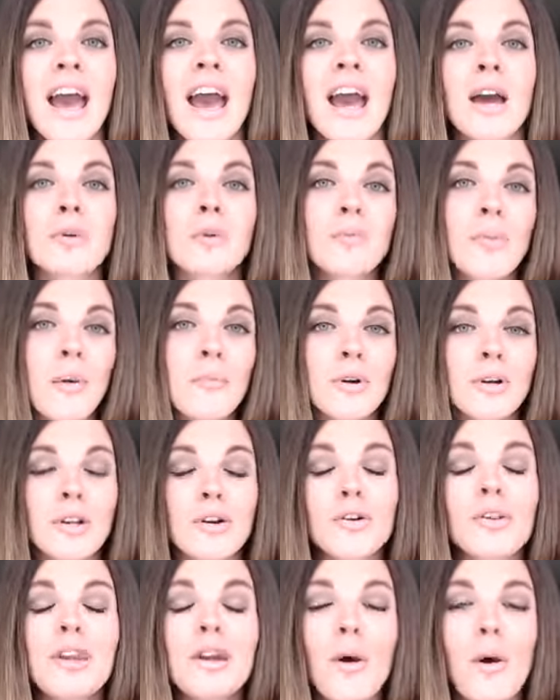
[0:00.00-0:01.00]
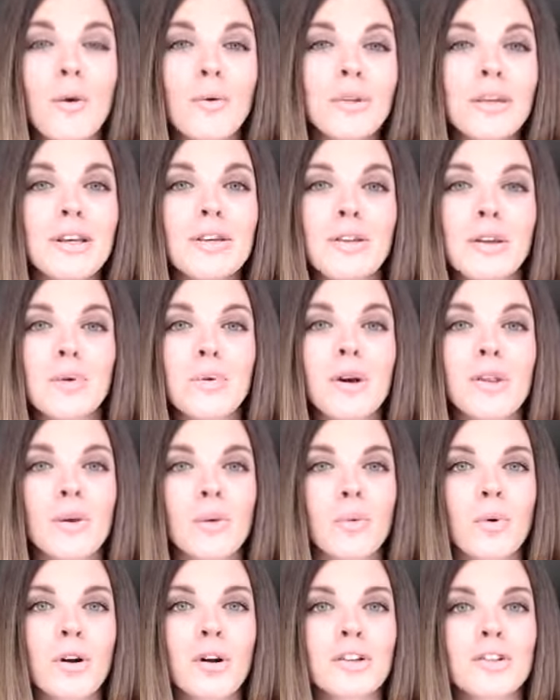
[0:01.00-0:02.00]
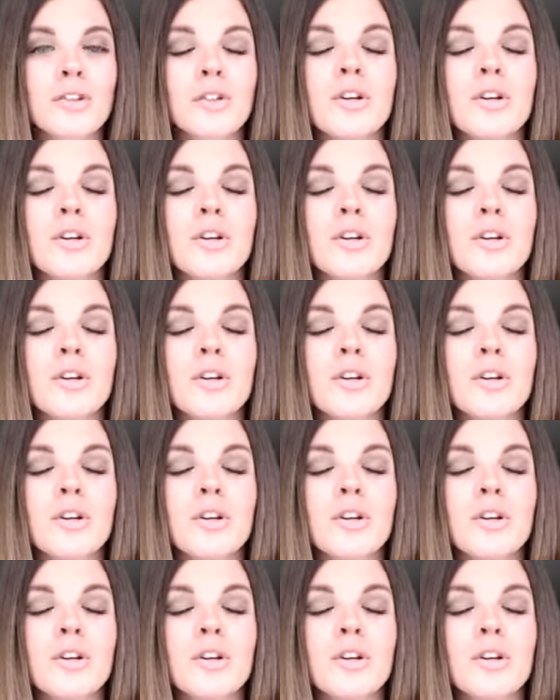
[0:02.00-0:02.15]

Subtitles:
And remember, you're the only you in the world,